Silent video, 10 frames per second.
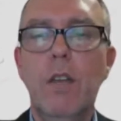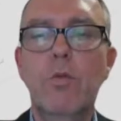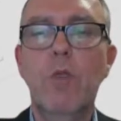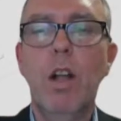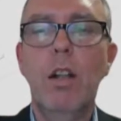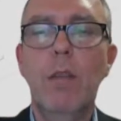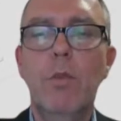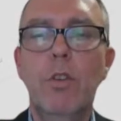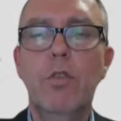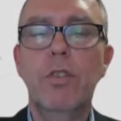as well.
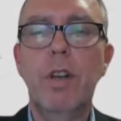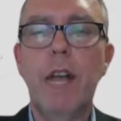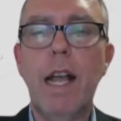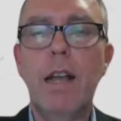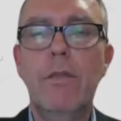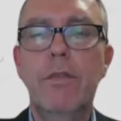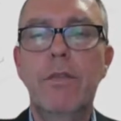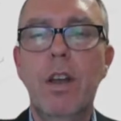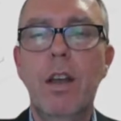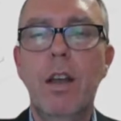And we also have,
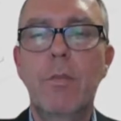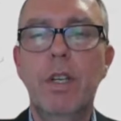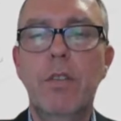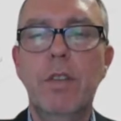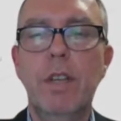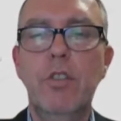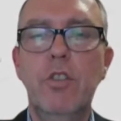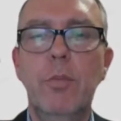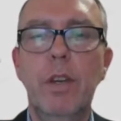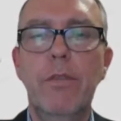but it
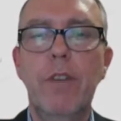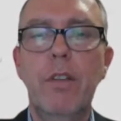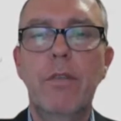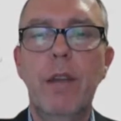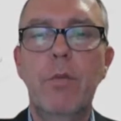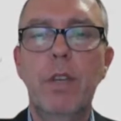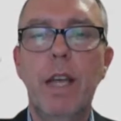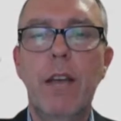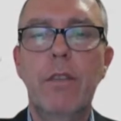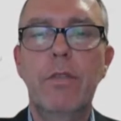should be a fun event. We
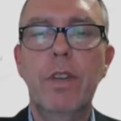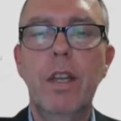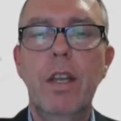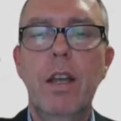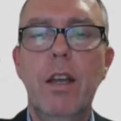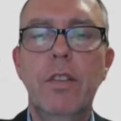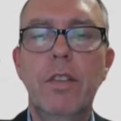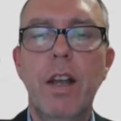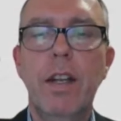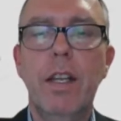have an
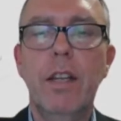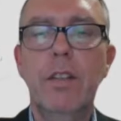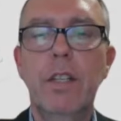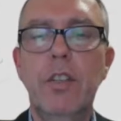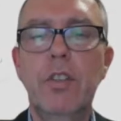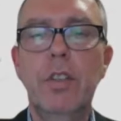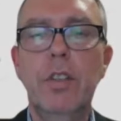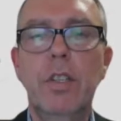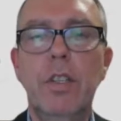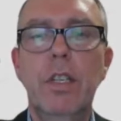exciting
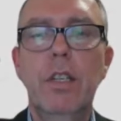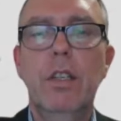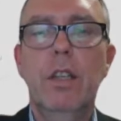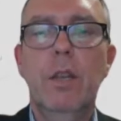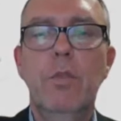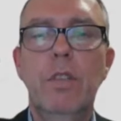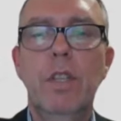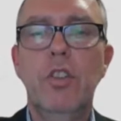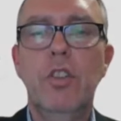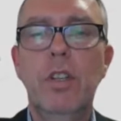Indonesian
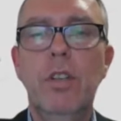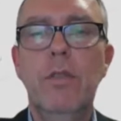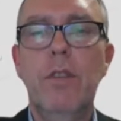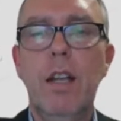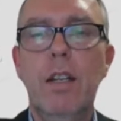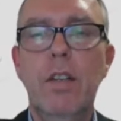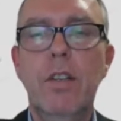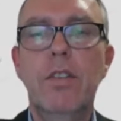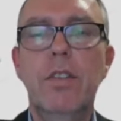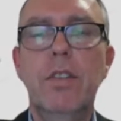musician,
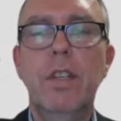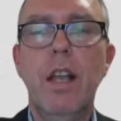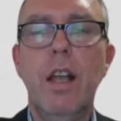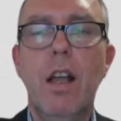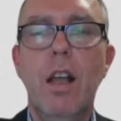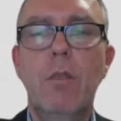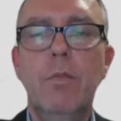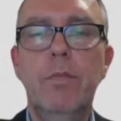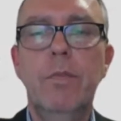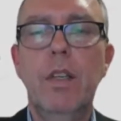violinist,
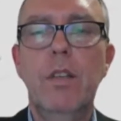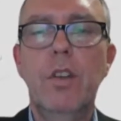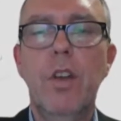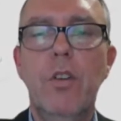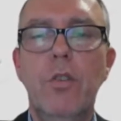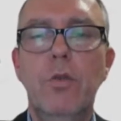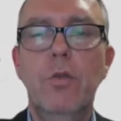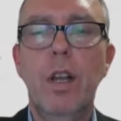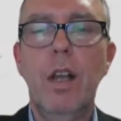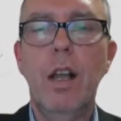and
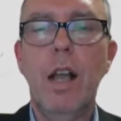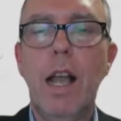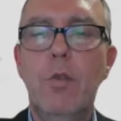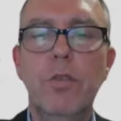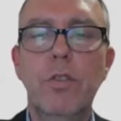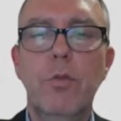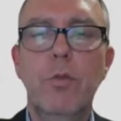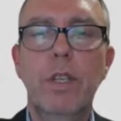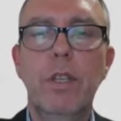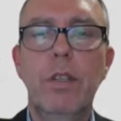also
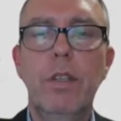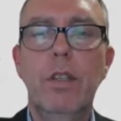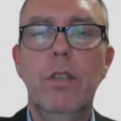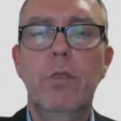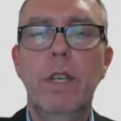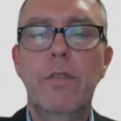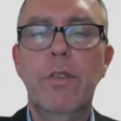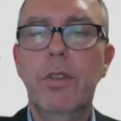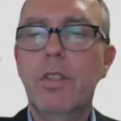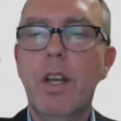we have
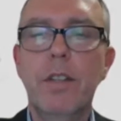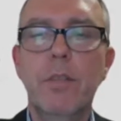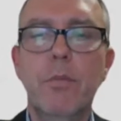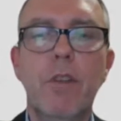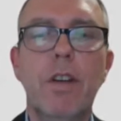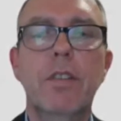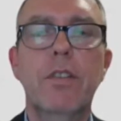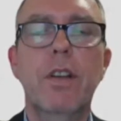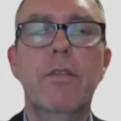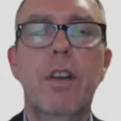some exciting
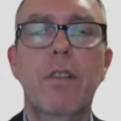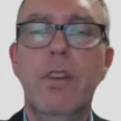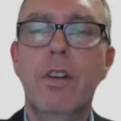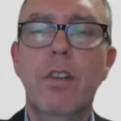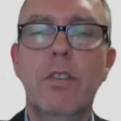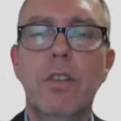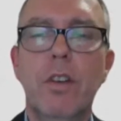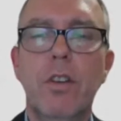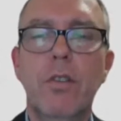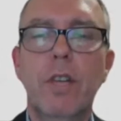prizes, I've heard.
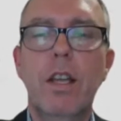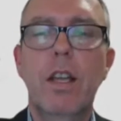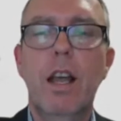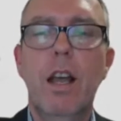So